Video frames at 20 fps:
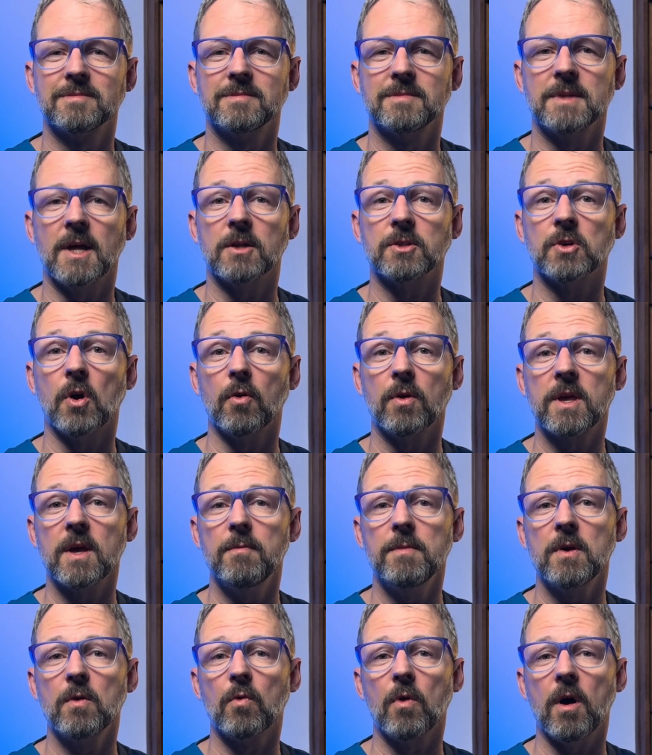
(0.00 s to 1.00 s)
Now, don't get
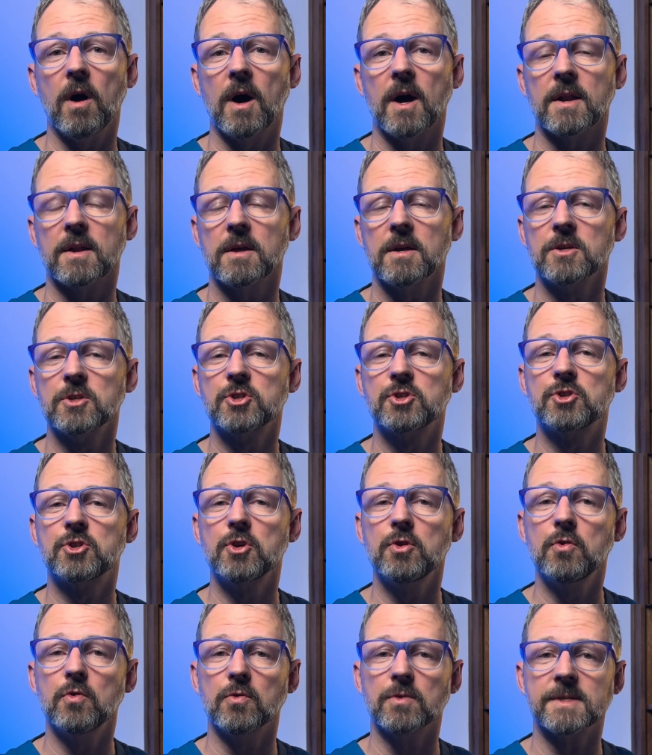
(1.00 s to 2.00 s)
me wrong,
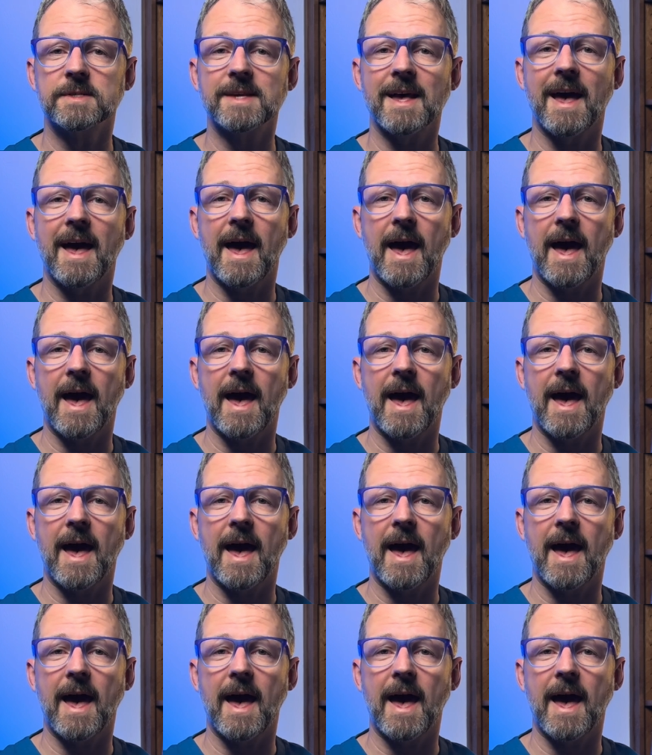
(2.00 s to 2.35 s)
shoes